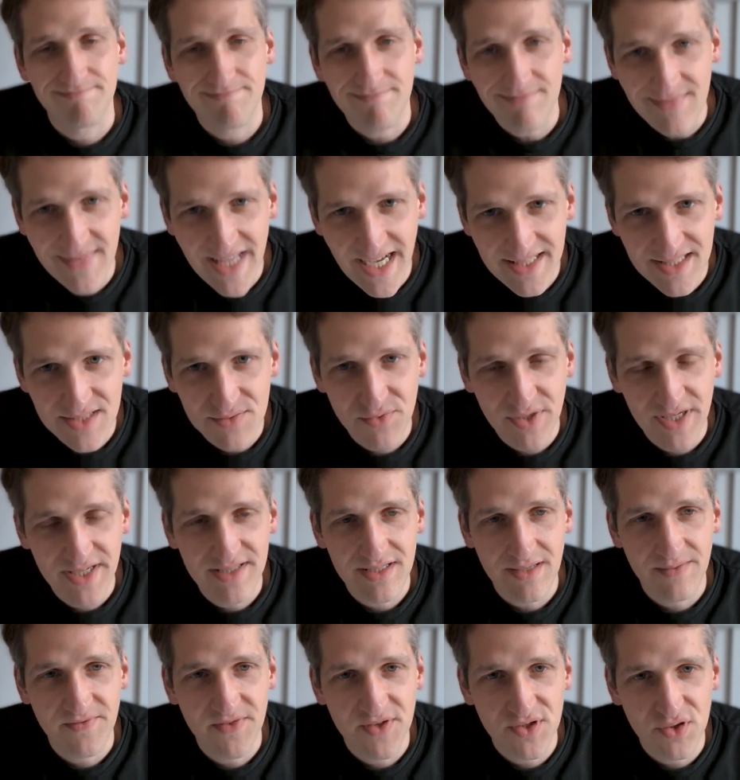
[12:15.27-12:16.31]
that's really
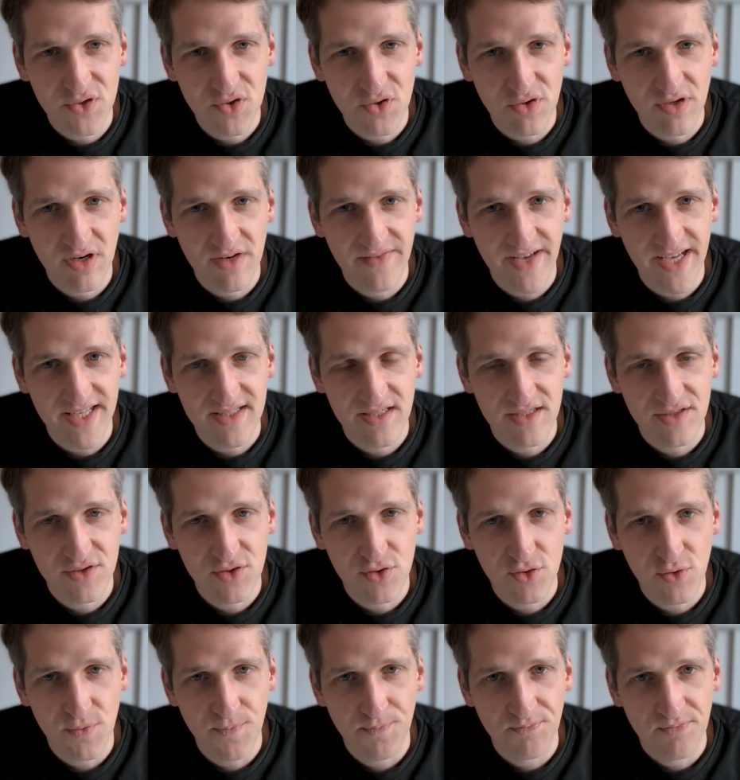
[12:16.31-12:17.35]
something you should invest
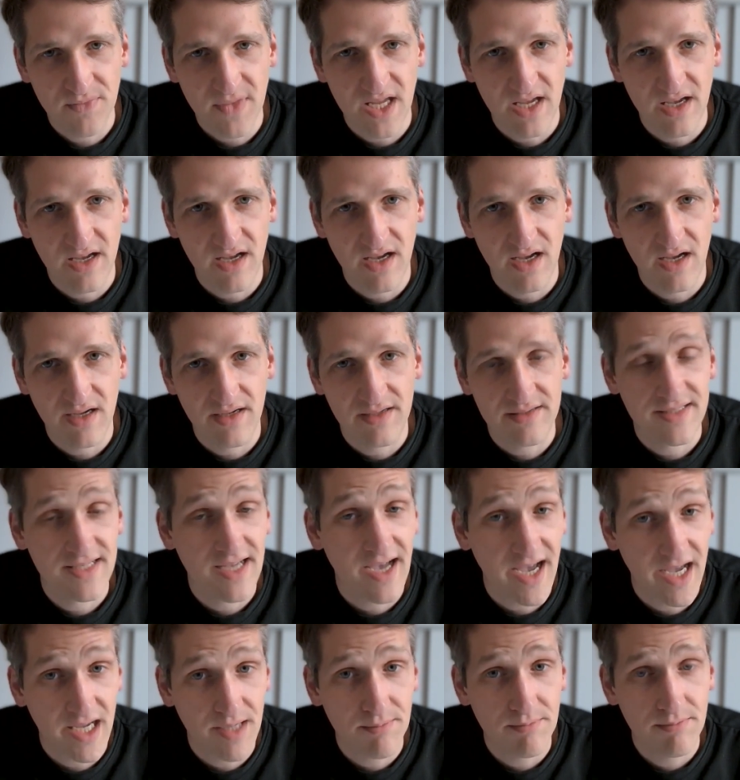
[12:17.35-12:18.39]
into,
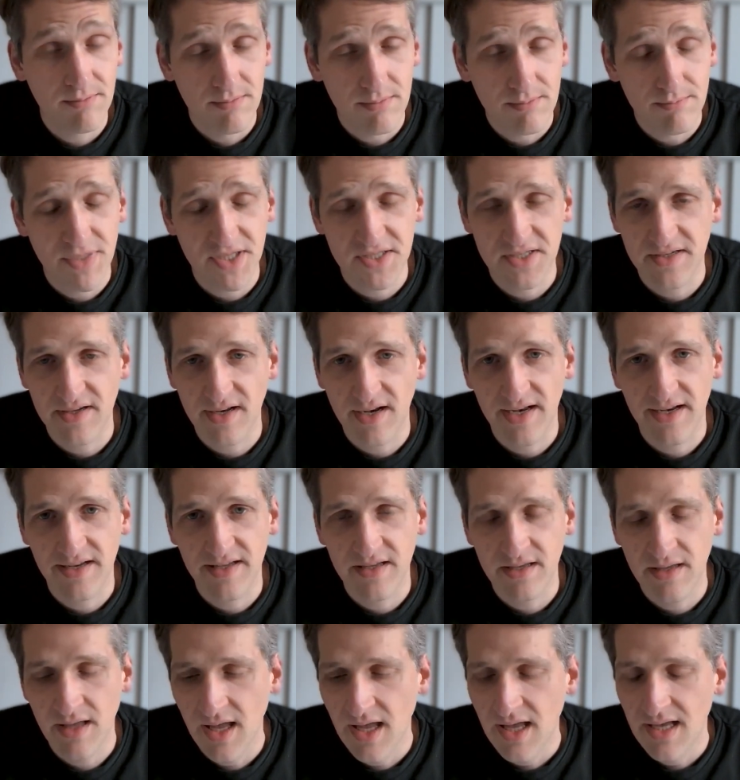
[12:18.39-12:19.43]
time,
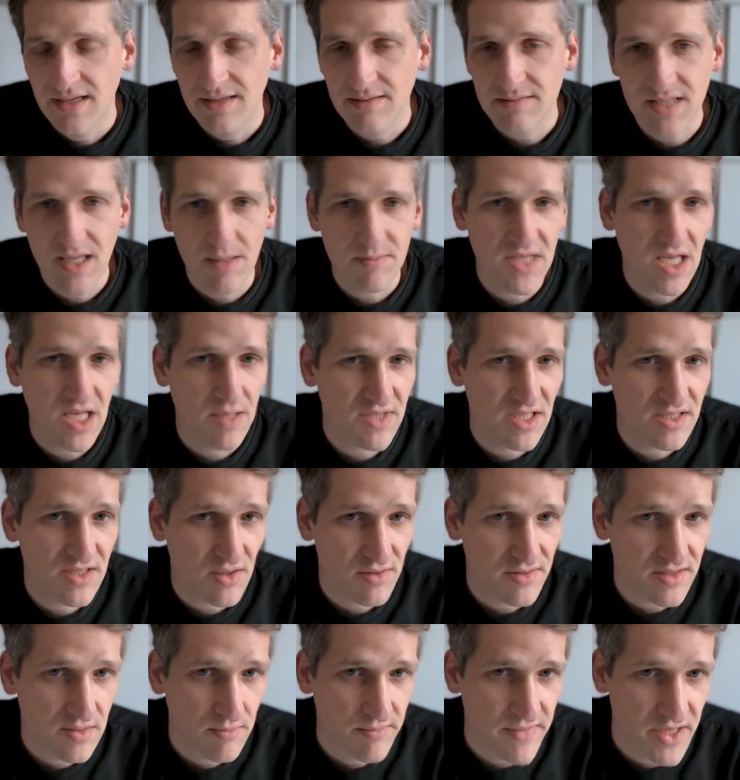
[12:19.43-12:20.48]
particularly. Sometimes it's
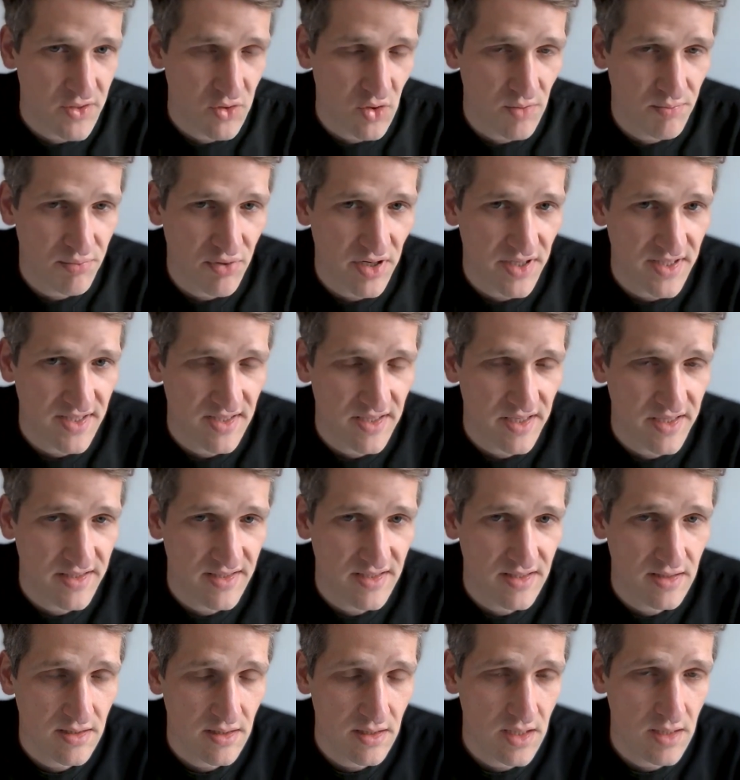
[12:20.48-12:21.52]
also manual
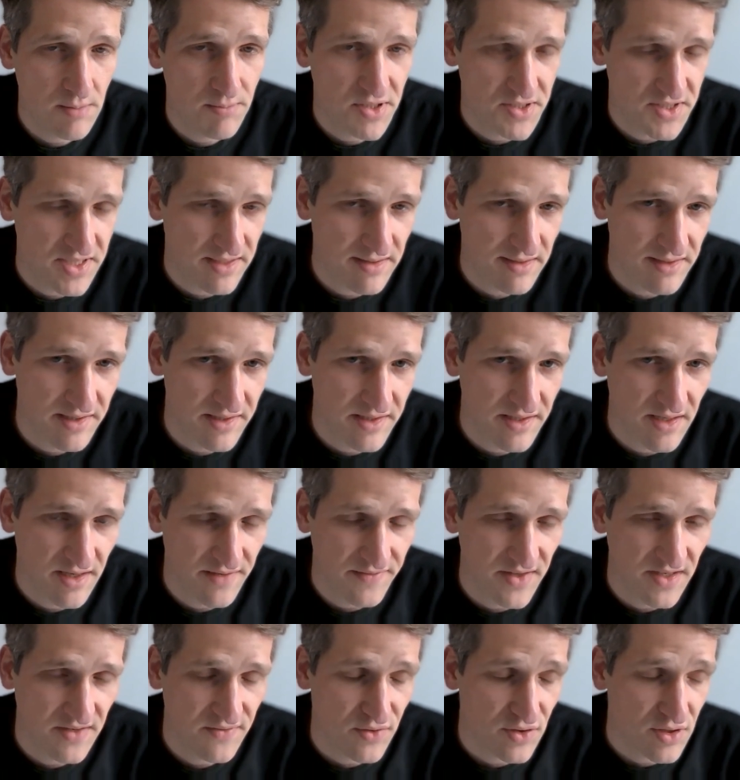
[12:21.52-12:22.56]
process, particularly I
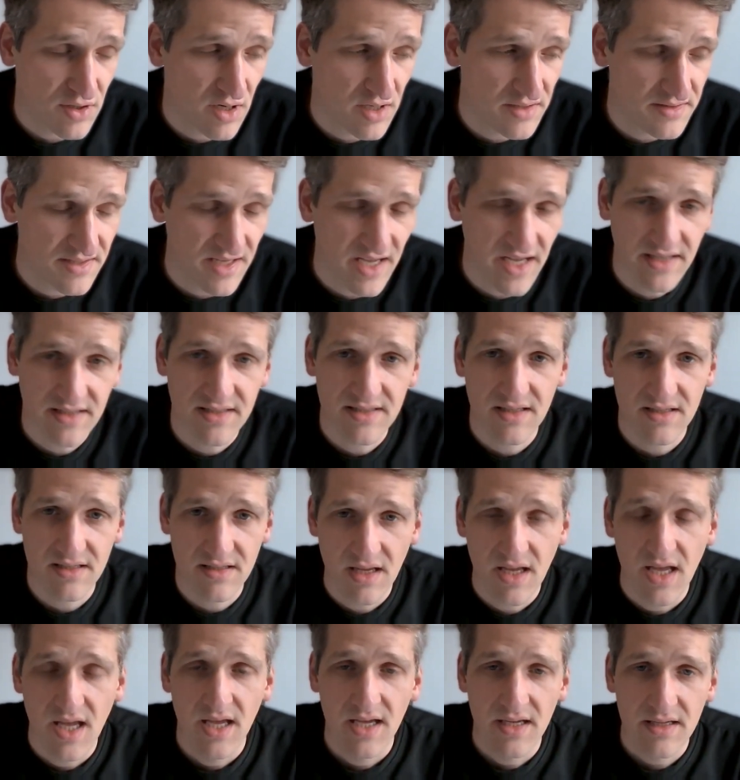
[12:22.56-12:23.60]
think for contacts, it
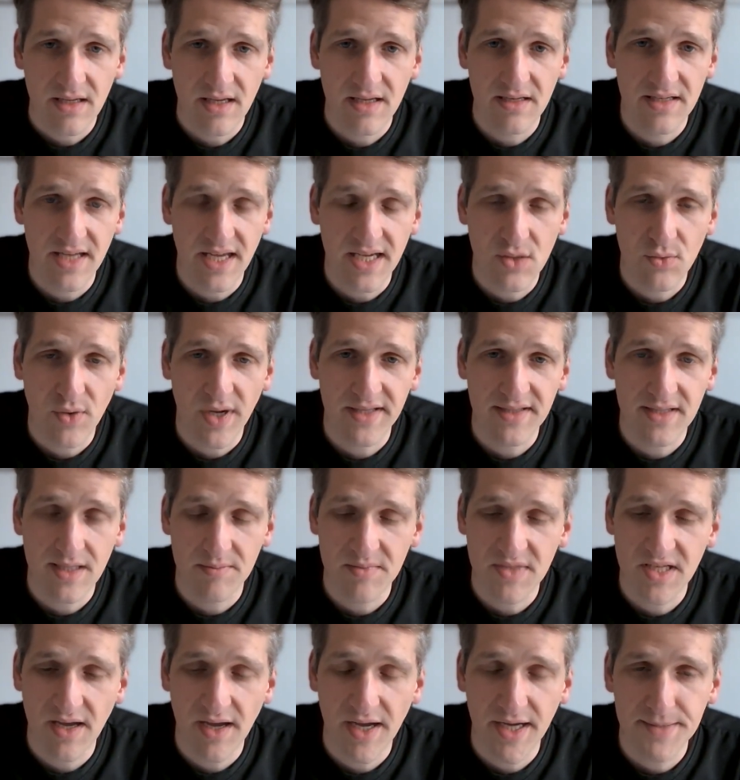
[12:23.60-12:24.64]
can take quite
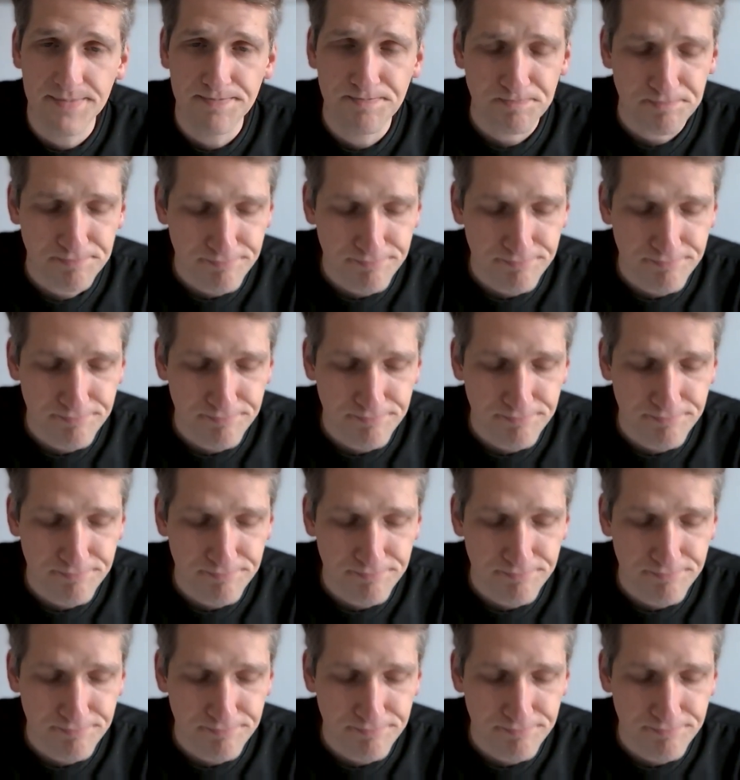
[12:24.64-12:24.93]
some time.